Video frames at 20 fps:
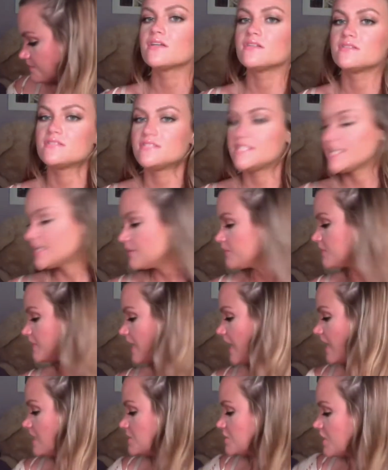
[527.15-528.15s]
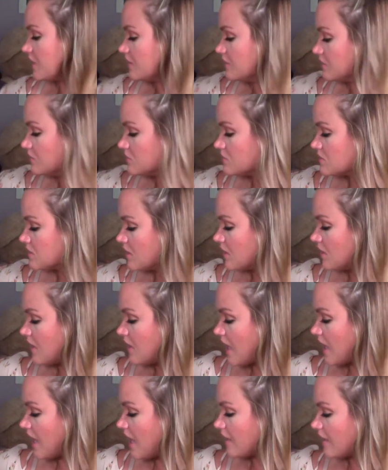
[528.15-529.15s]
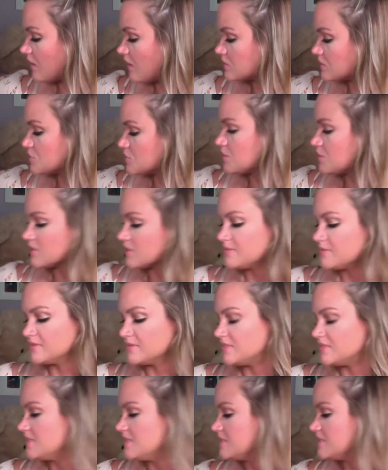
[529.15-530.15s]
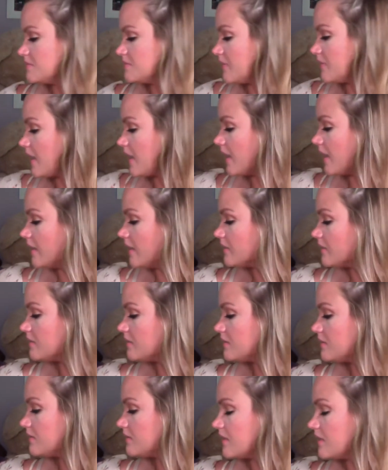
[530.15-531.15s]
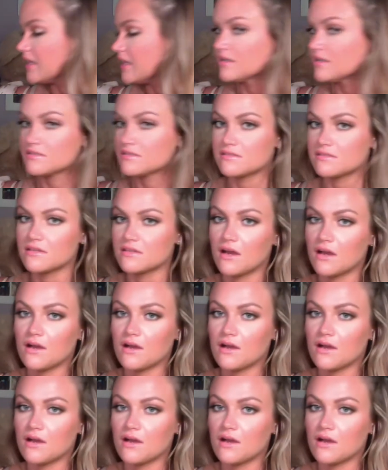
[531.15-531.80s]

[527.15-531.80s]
Sticking with eyeshadows, I also talked about these in my NYX